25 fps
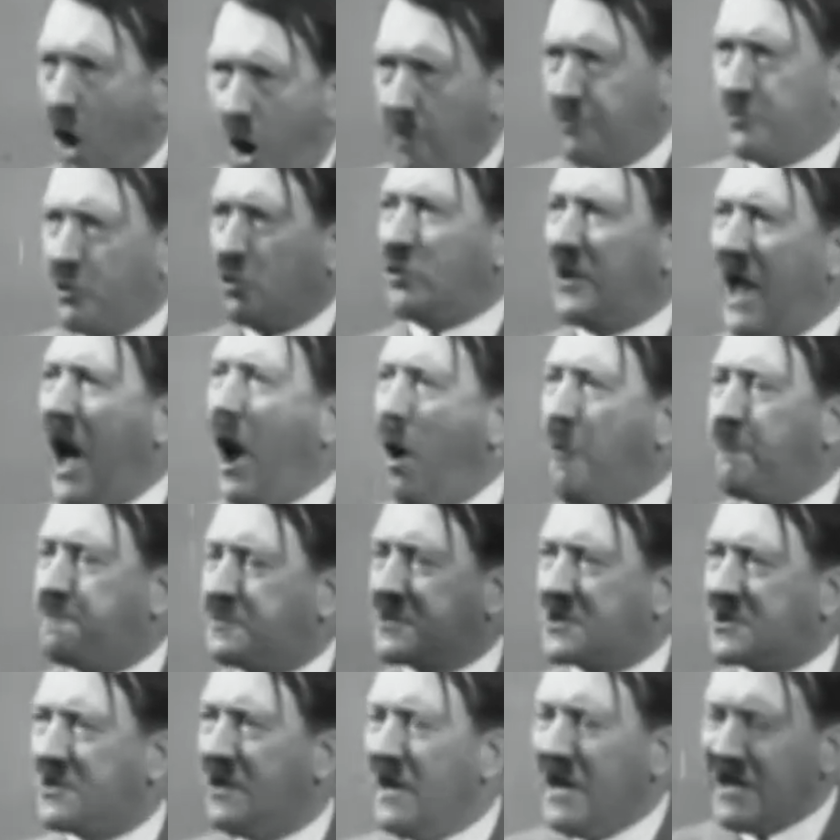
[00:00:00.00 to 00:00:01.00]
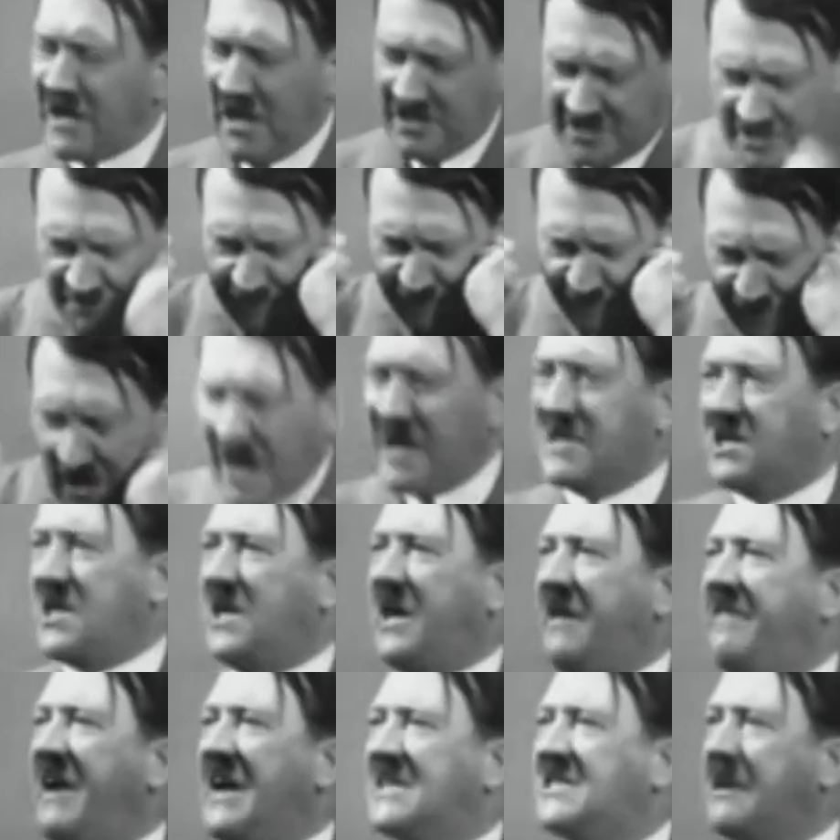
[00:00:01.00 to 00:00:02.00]
and pride by tearing
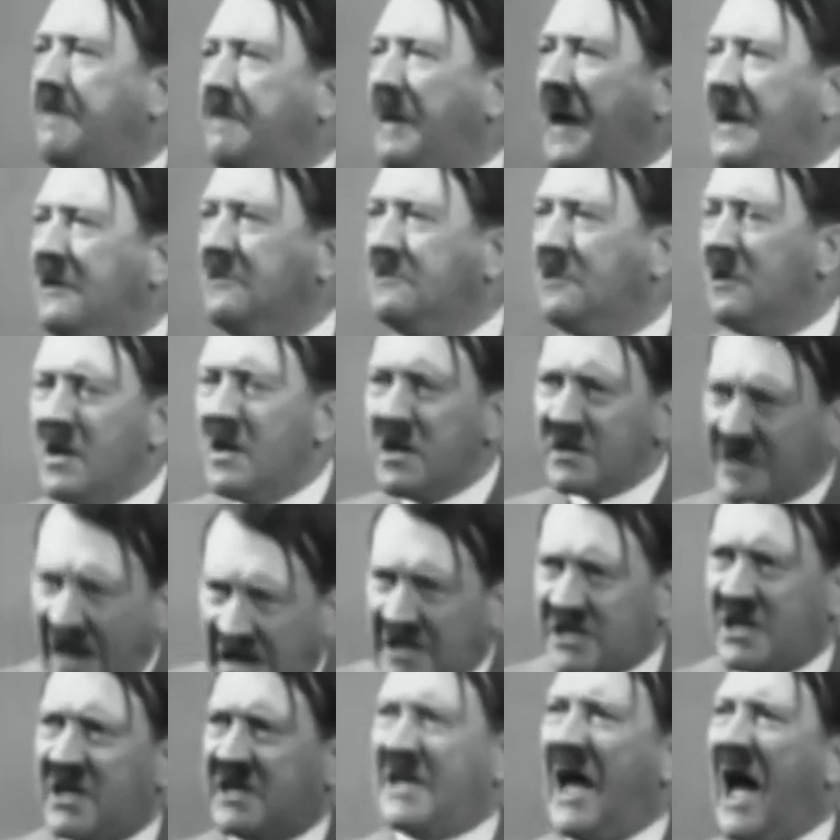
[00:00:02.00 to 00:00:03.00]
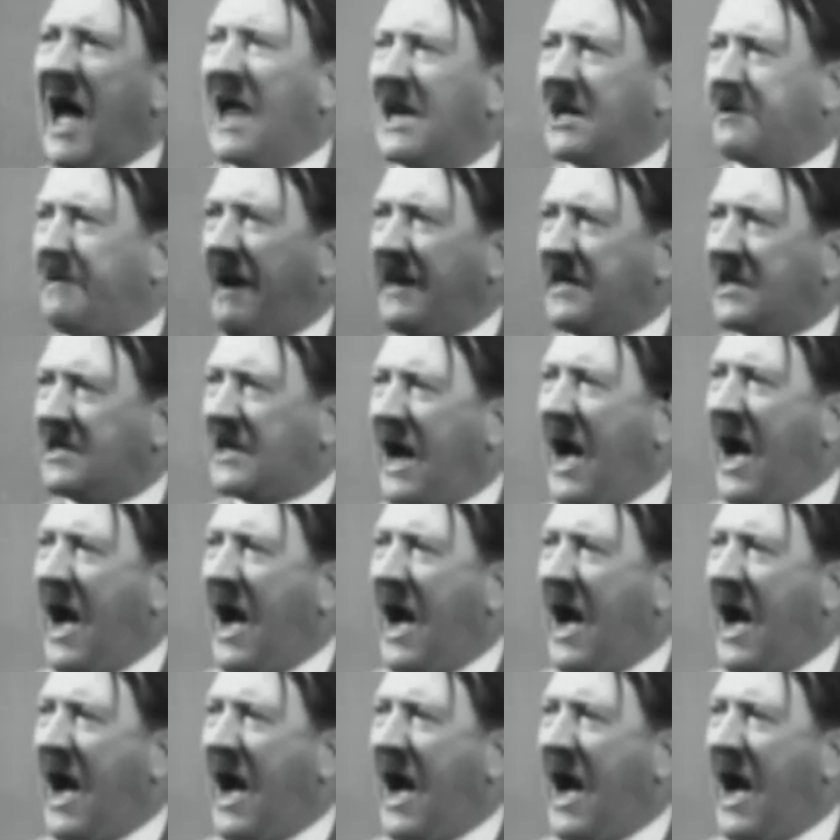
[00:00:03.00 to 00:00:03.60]
up the Treaty of Versailles,